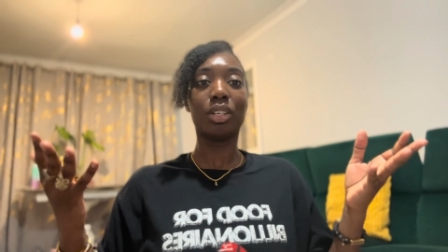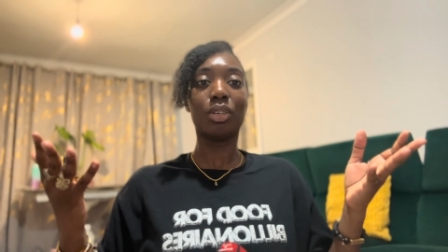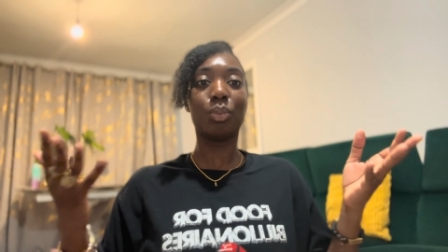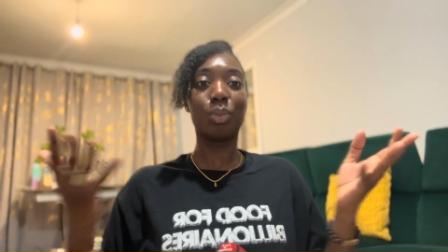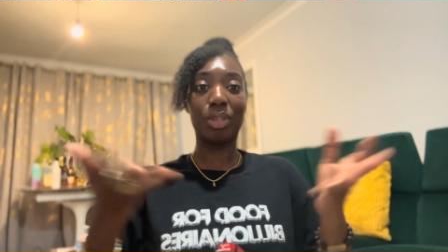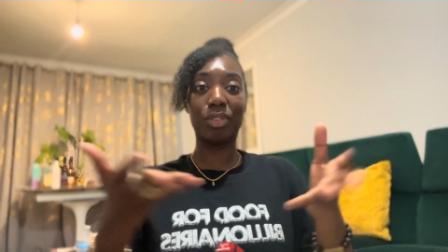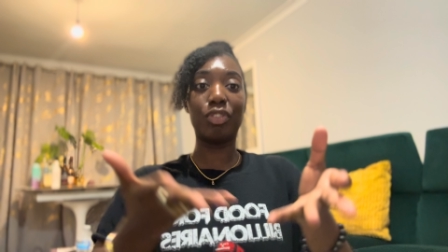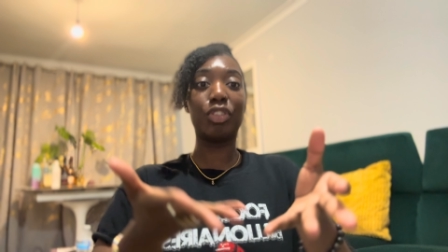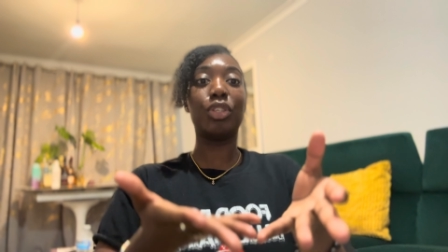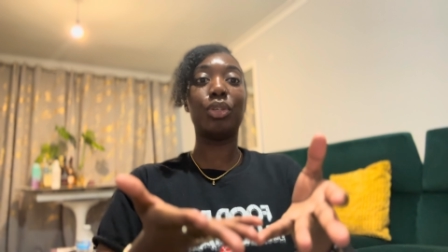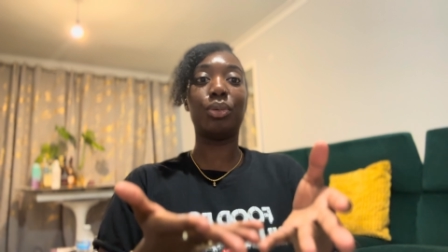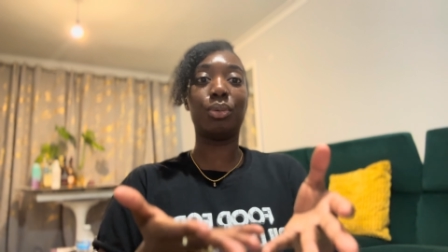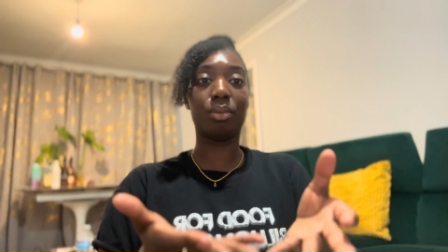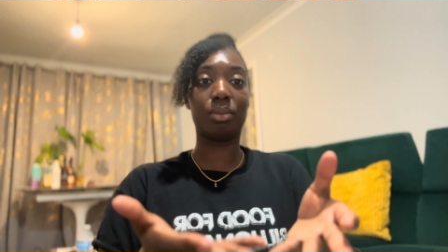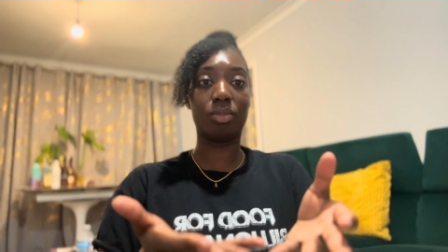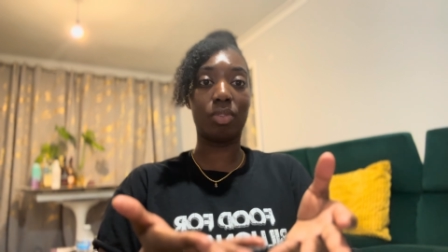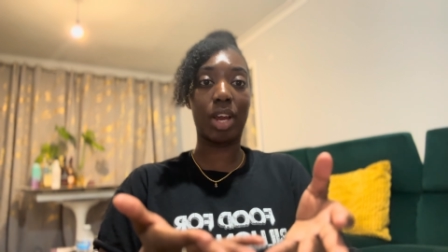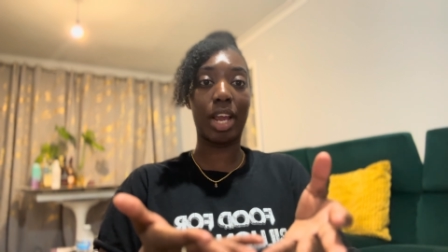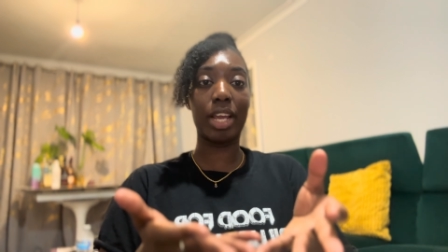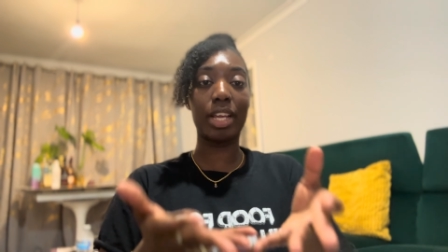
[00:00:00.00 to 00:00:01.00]
with you,
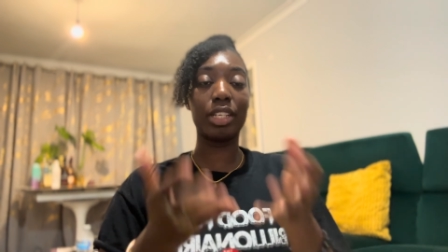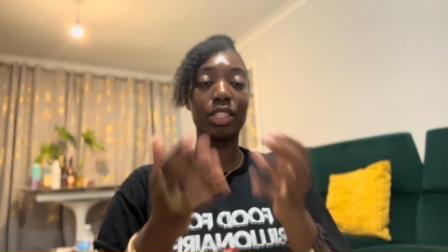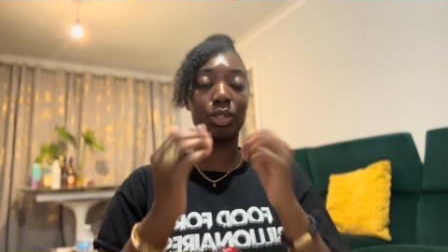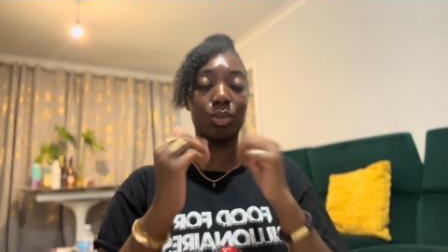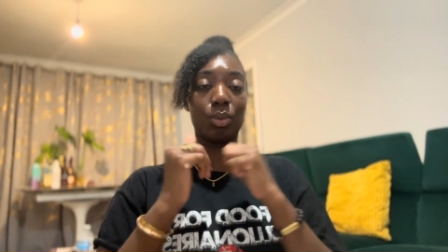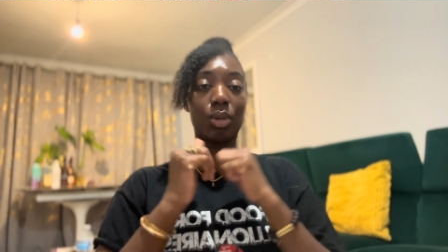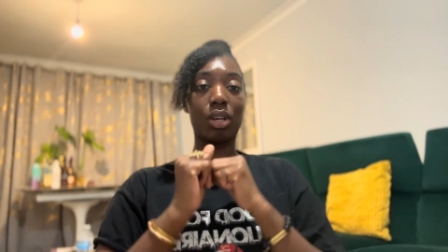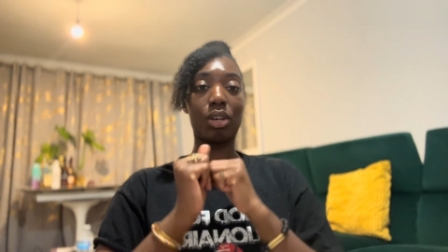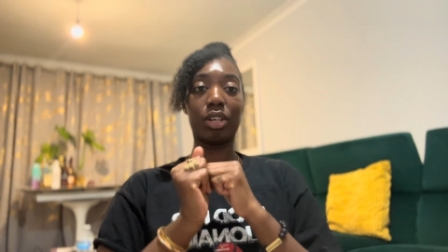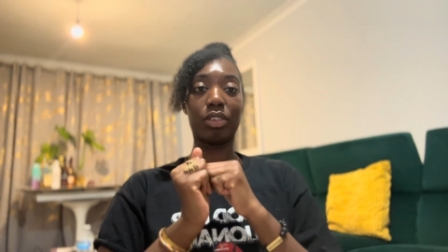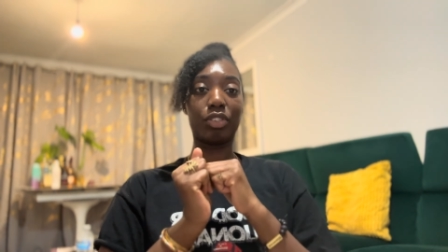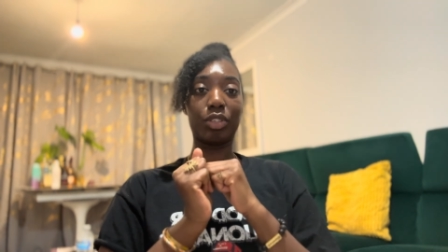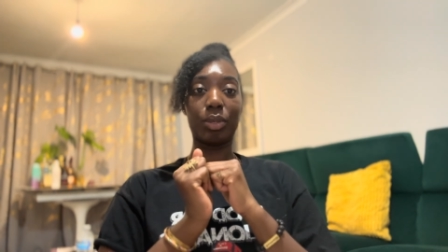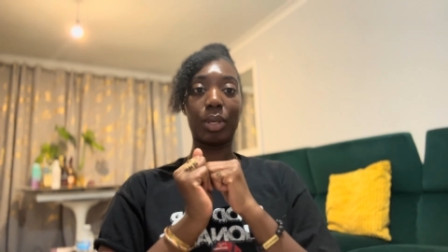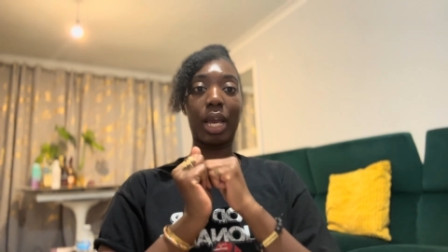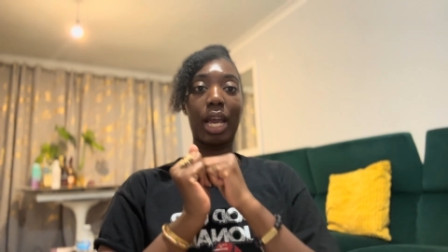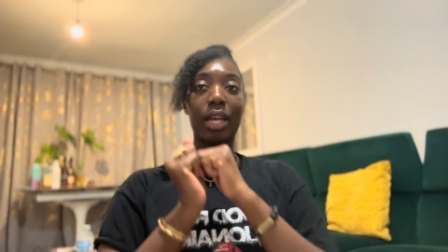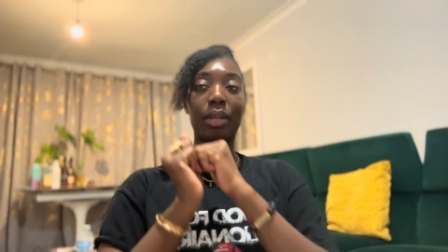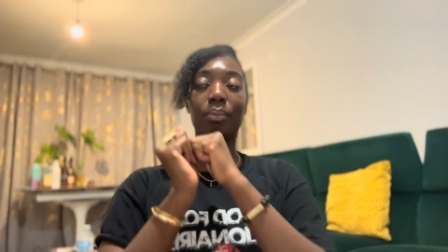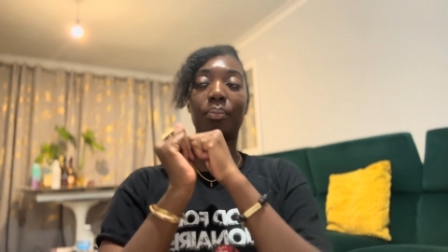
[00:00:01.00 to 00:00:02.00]
right? As well, if you
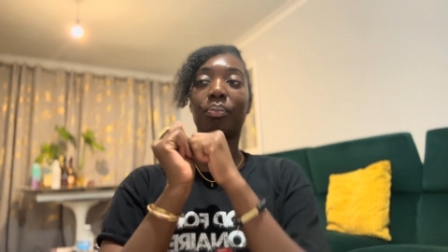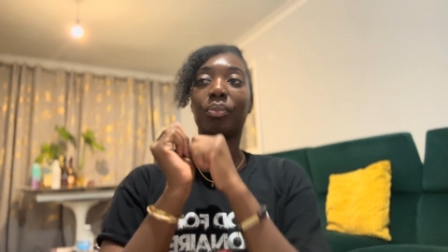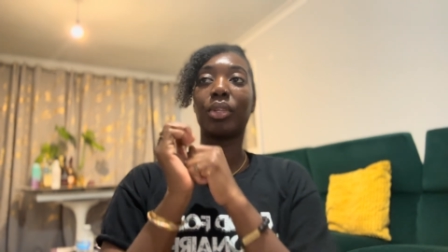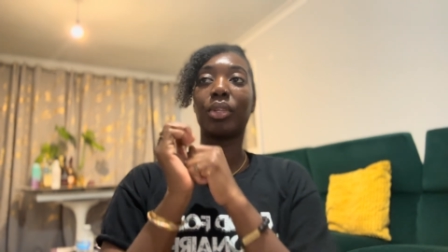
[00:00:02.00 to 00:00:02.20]
can.